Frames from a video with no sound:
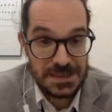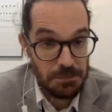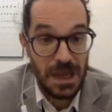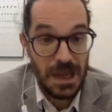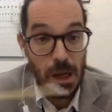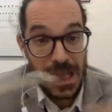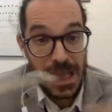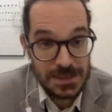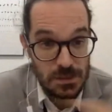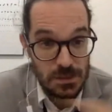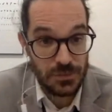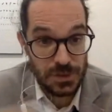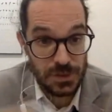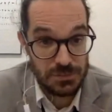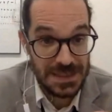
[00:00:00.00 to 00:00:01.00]
bilateral
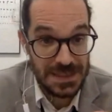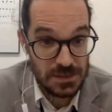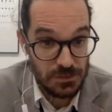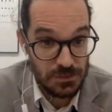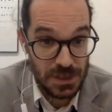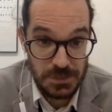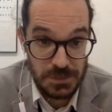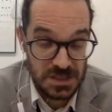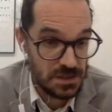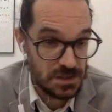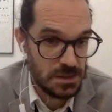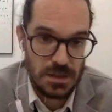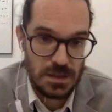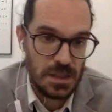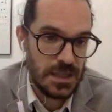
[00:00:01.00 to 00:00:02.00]
free trade agreements,
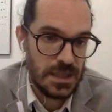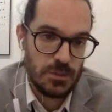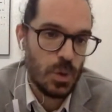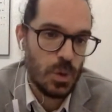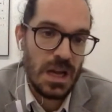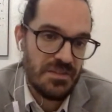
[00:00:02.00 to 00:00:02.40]
and we